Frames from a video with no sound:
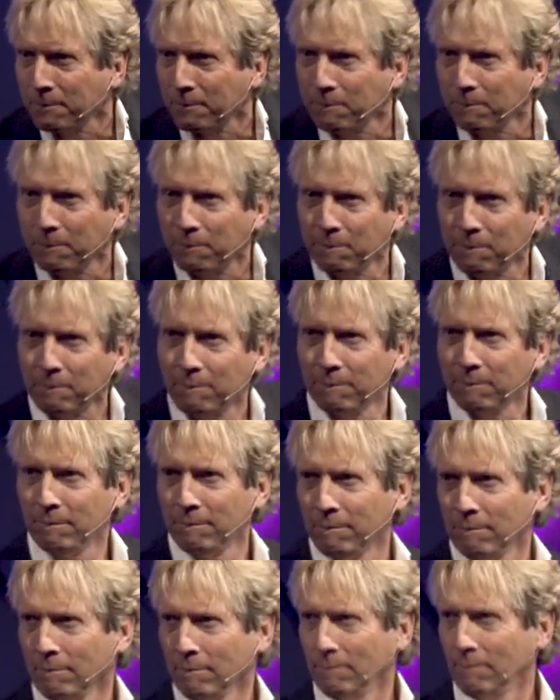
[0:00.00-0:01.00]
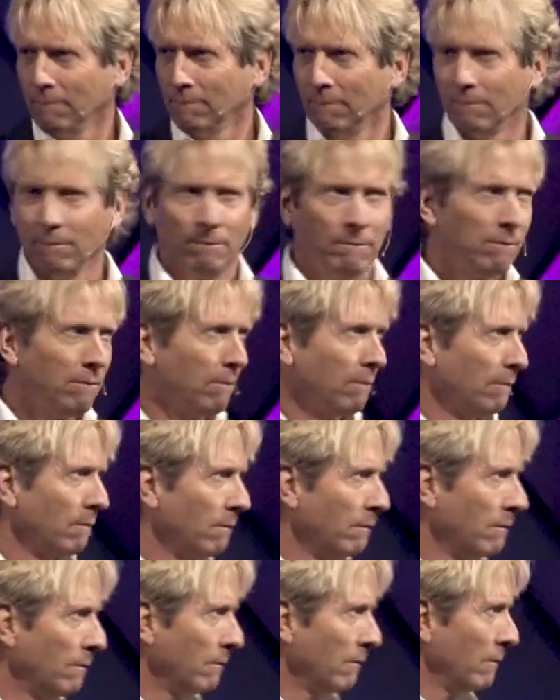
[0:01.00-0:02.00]

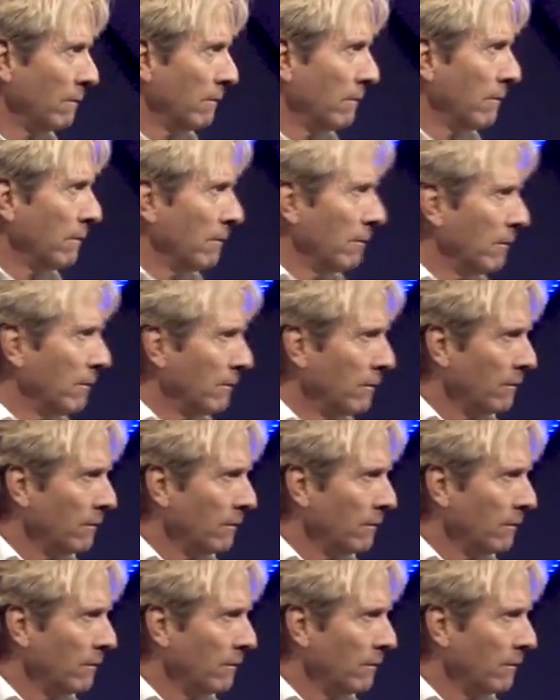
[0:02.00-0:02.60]
Nobody speaks.